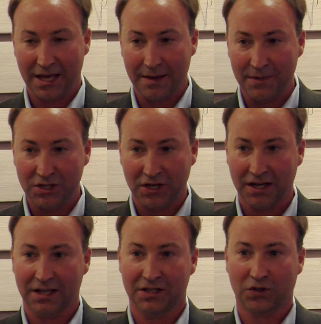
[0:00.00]

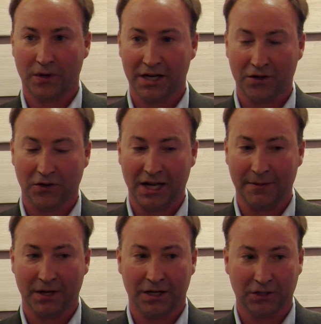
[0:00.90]
Imaging is critical, and
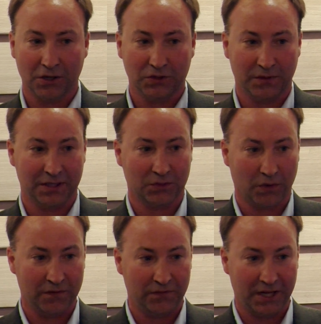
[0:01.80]
I'm going to close with this
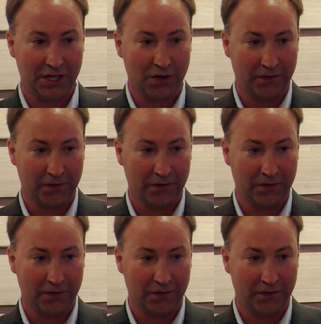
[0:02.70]
one video.